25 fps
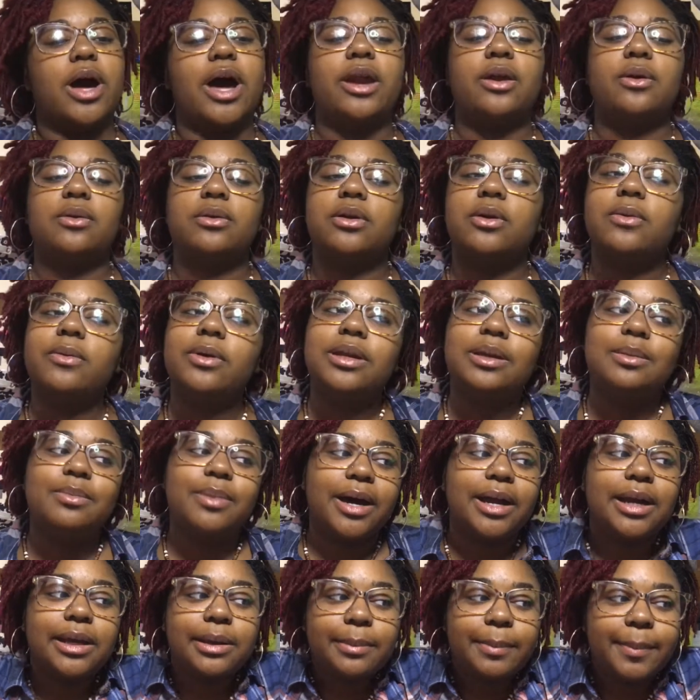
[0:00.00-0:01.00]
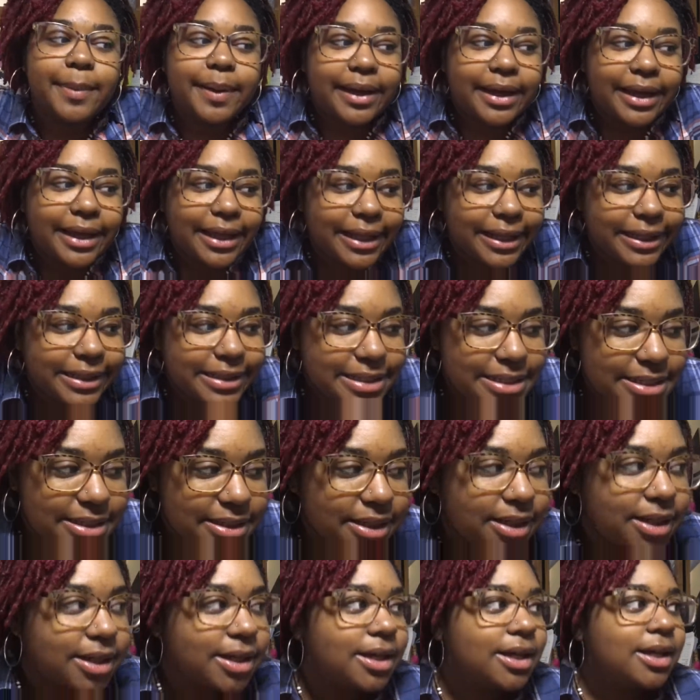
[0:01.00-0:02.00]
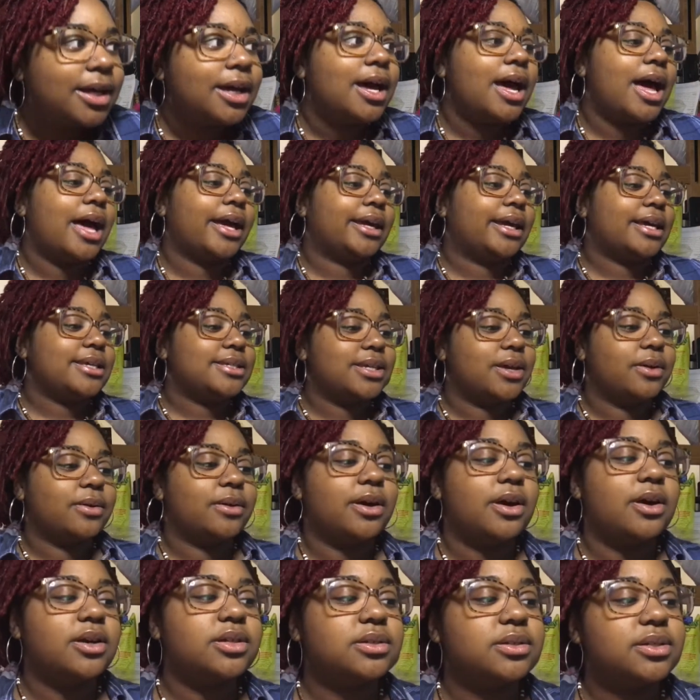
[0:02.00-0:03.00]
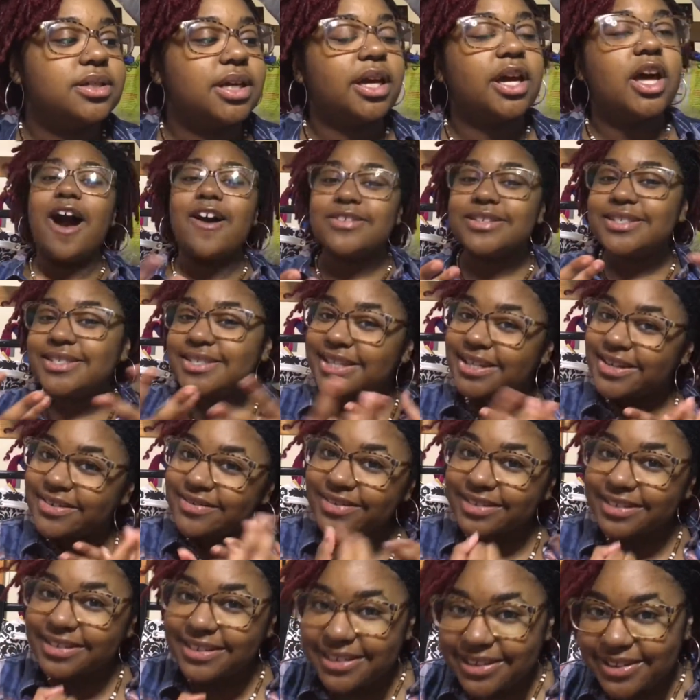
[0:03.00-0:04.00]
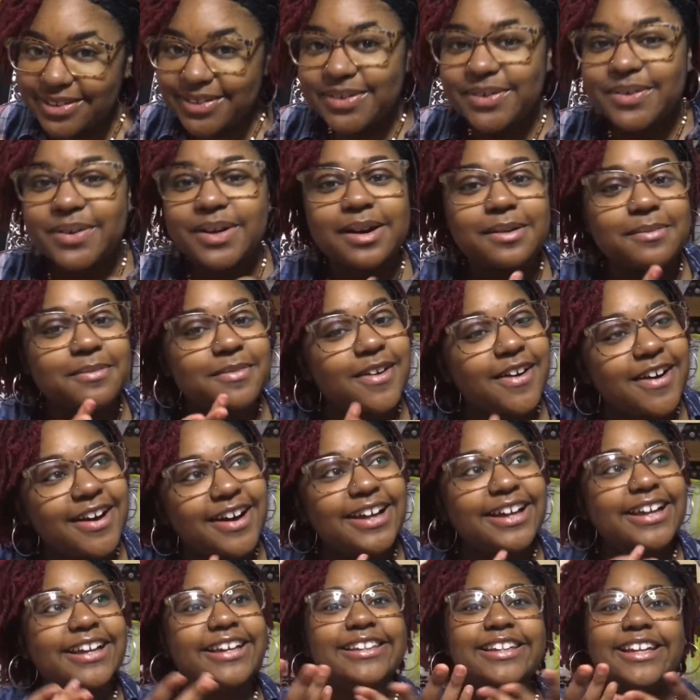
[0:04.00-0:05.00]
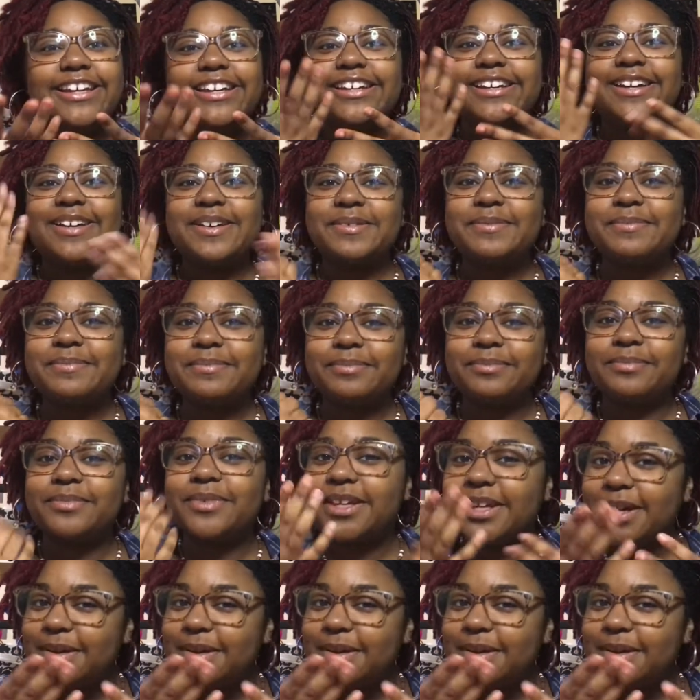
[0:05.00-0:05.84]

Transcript: I don't know anybody, but I guess I'll go. She was like, I'll sit with you. Come on. Like, come.